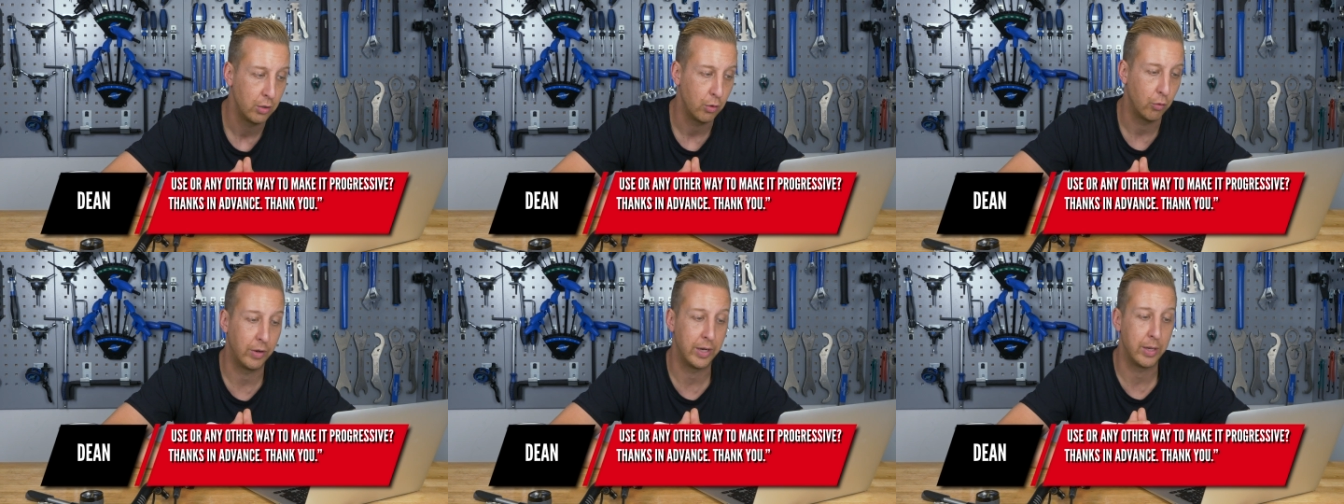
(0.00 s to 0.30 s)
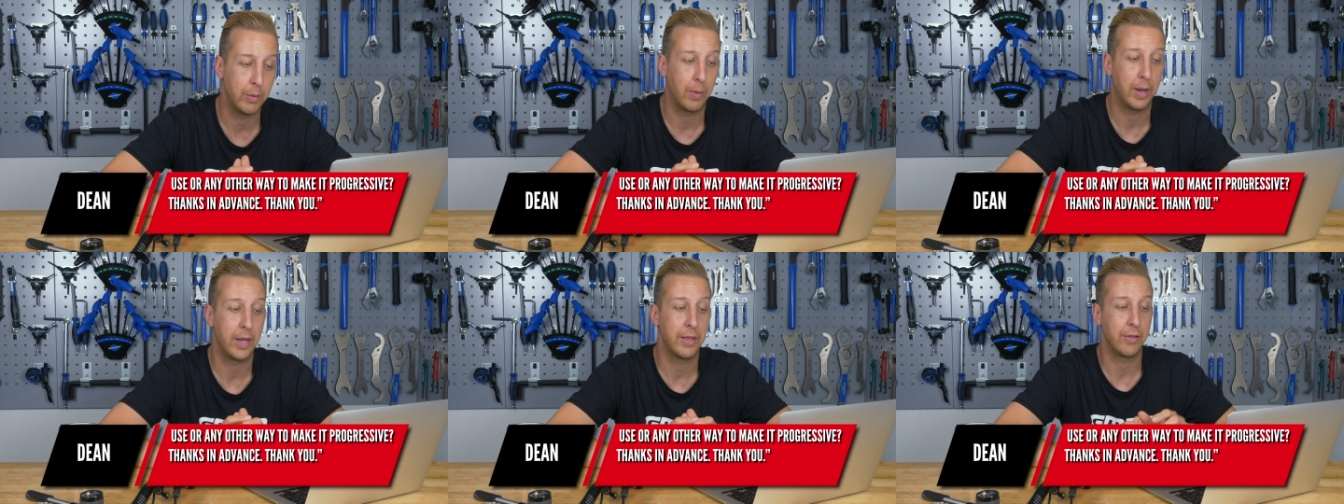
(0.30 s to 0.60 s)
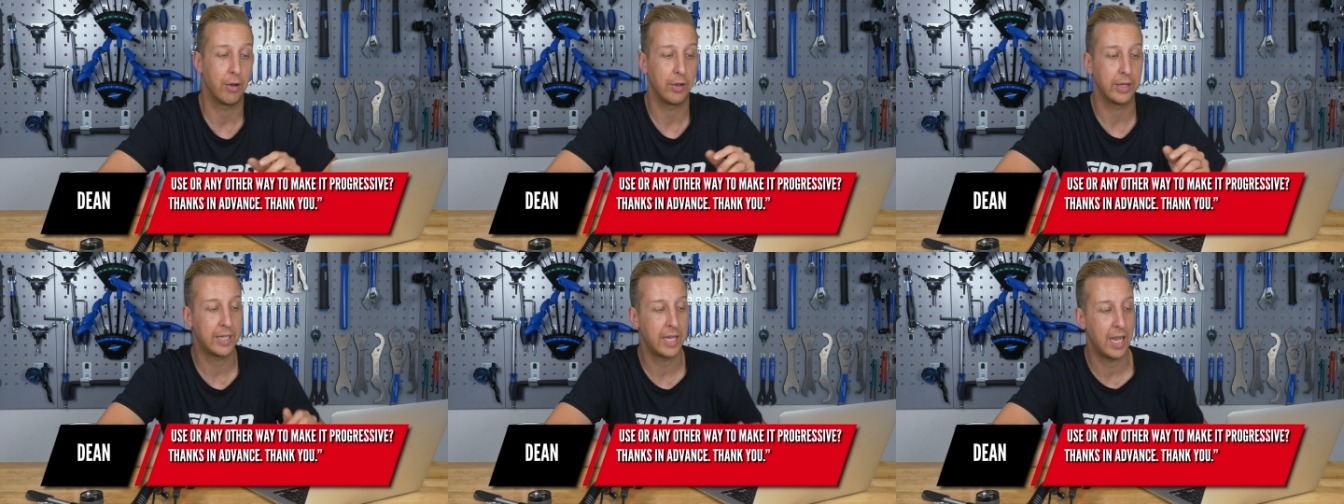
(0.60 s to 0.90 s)
or any way
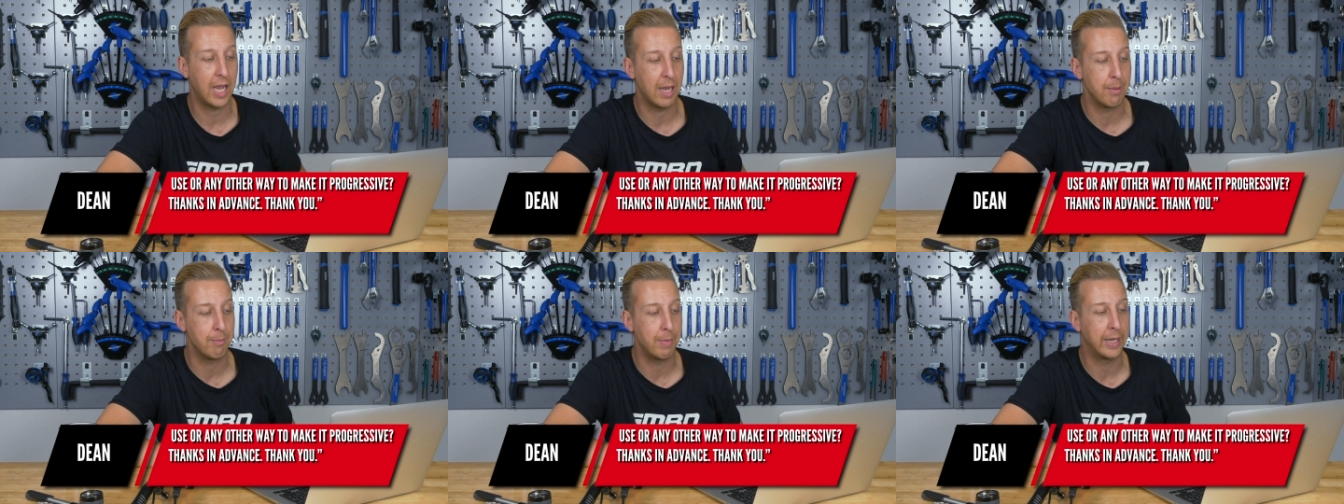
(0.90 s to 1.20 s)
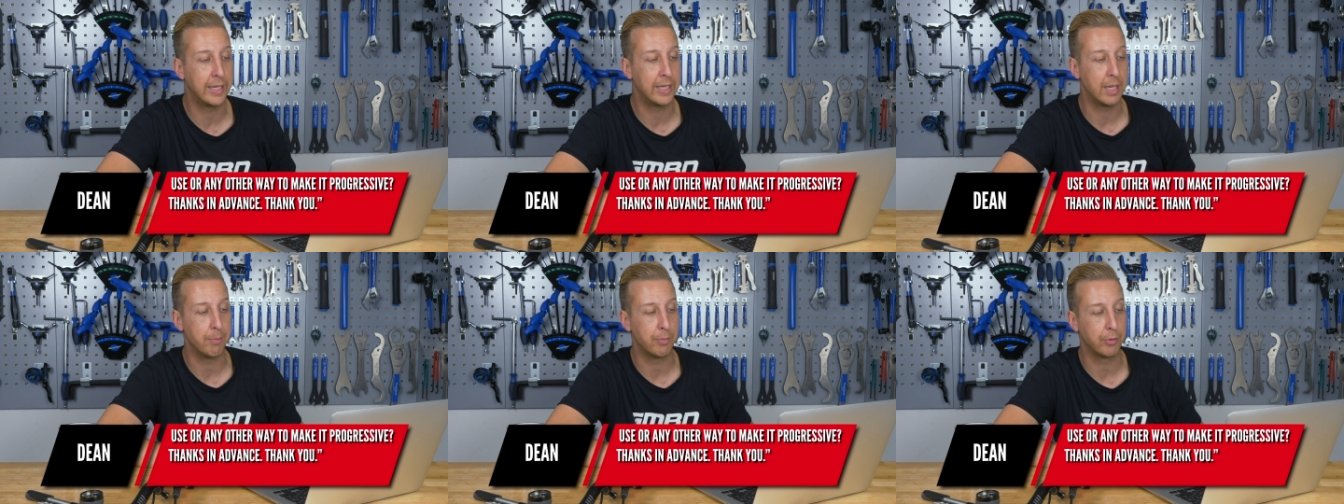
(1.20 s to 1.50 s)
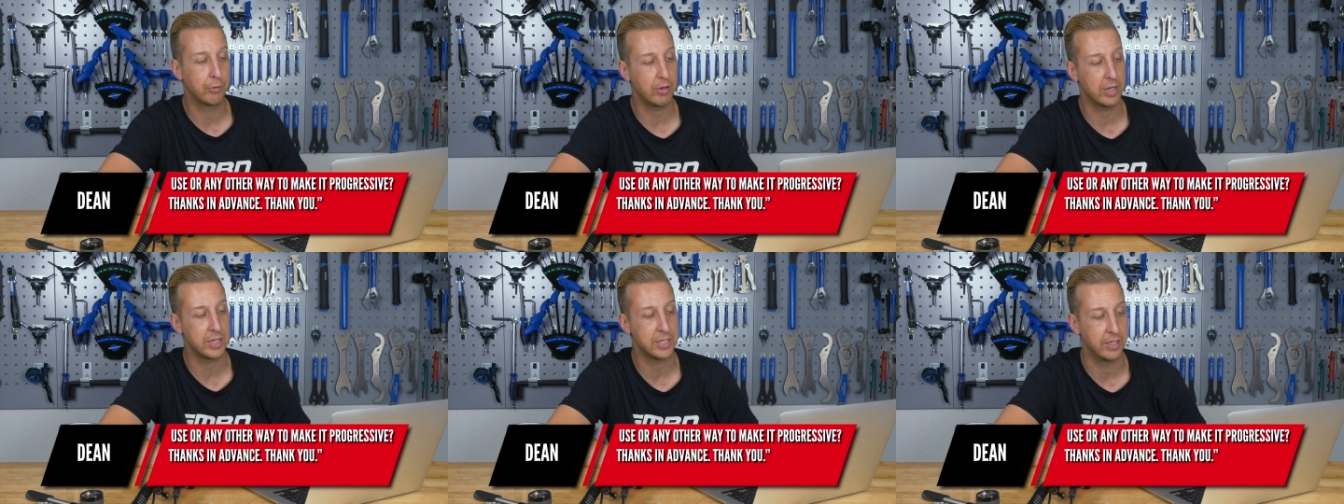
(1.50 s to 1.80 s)
that I can make it
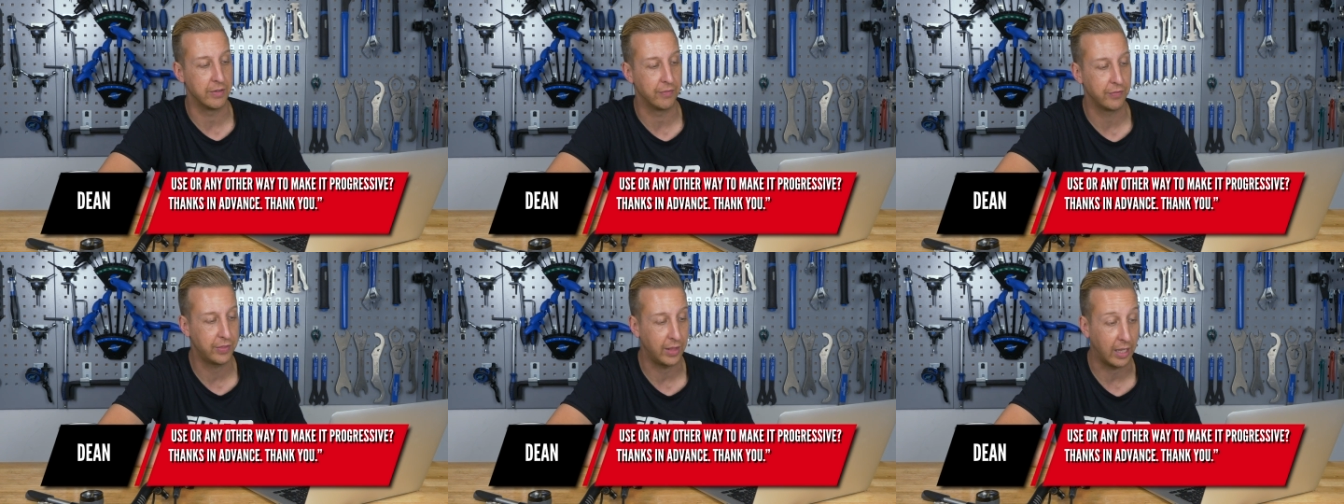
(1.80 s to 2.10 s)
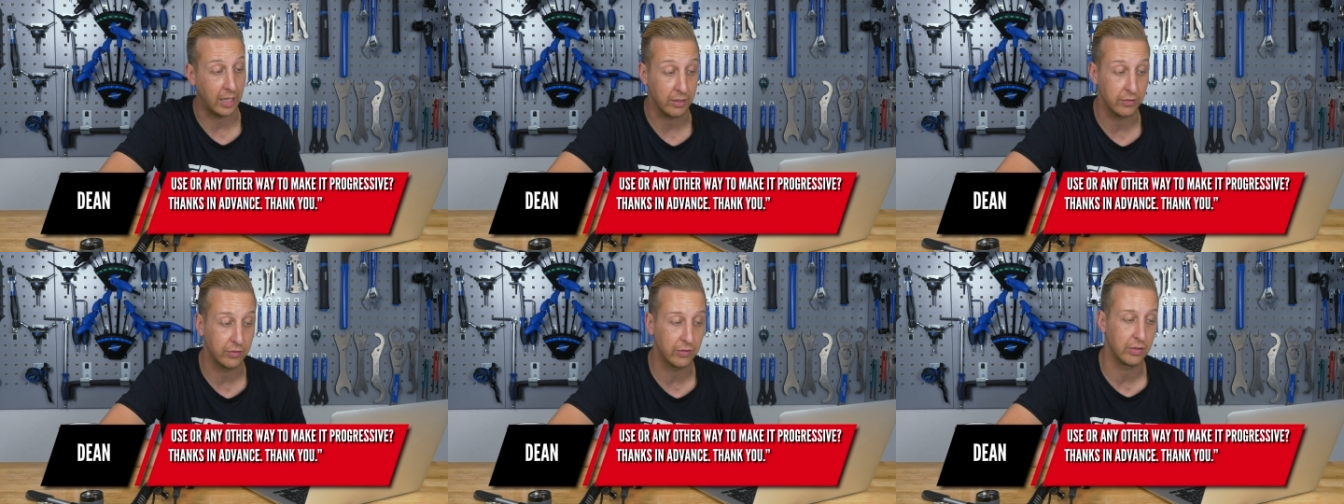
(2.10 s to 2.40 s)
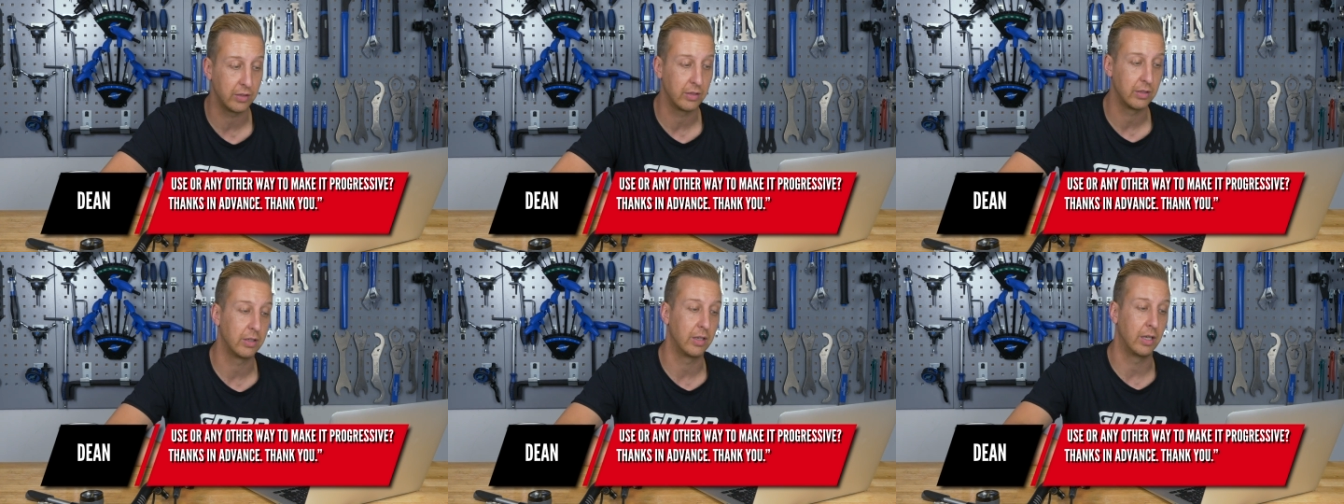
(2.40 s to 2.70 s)
progressive?
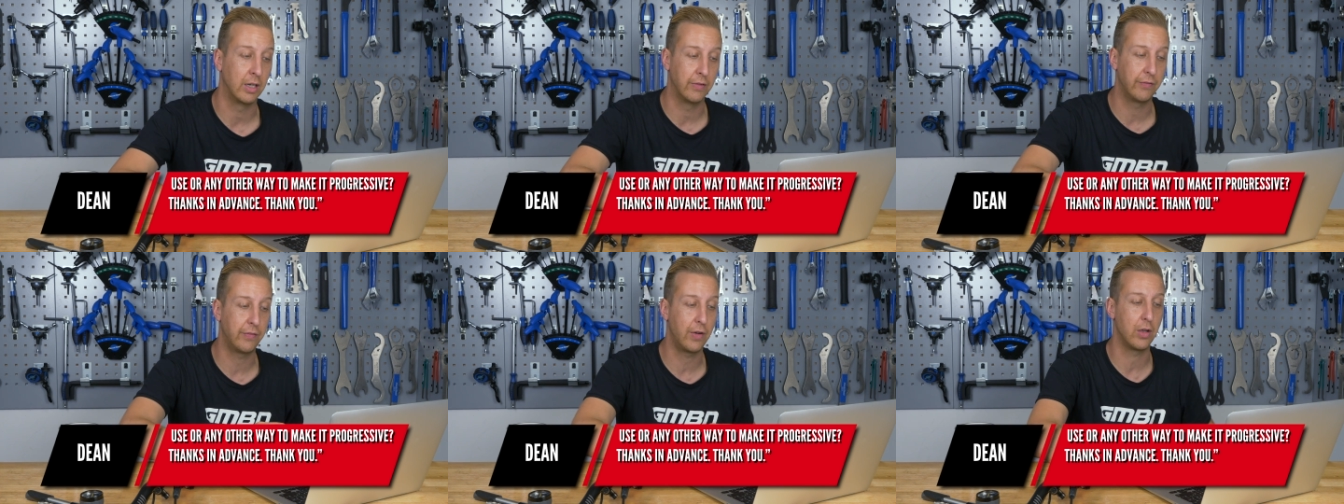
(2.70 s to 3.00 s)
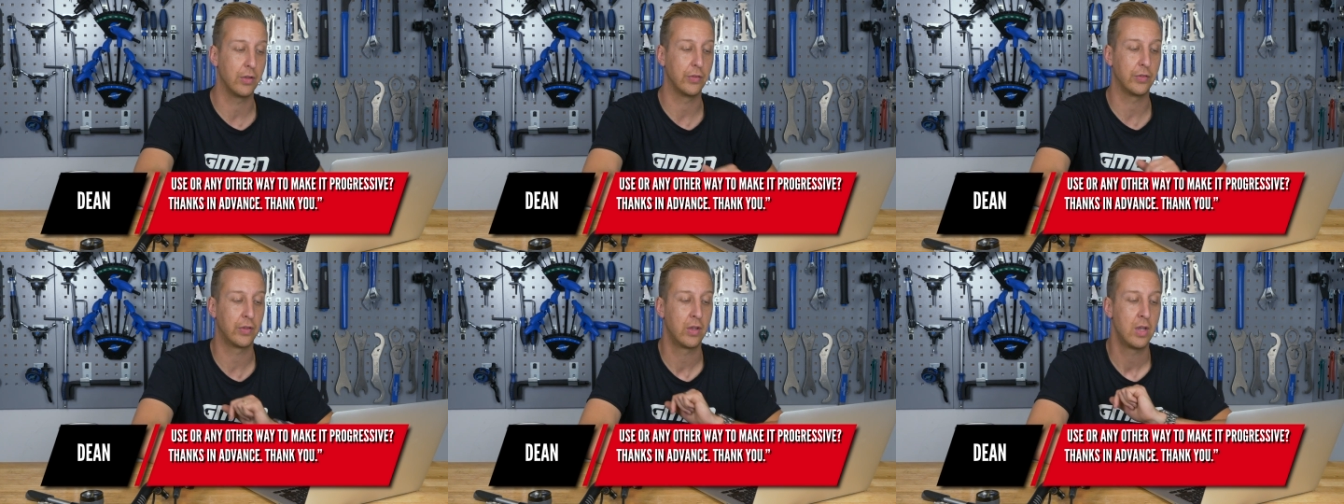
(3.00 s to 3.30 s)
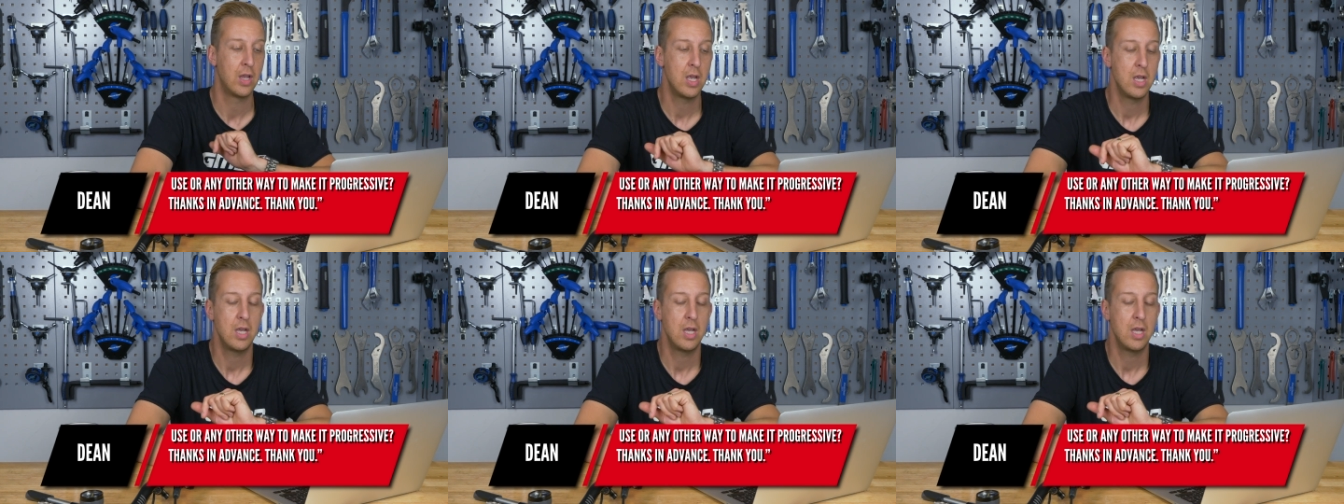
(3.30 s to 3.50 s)
Thanks in advance.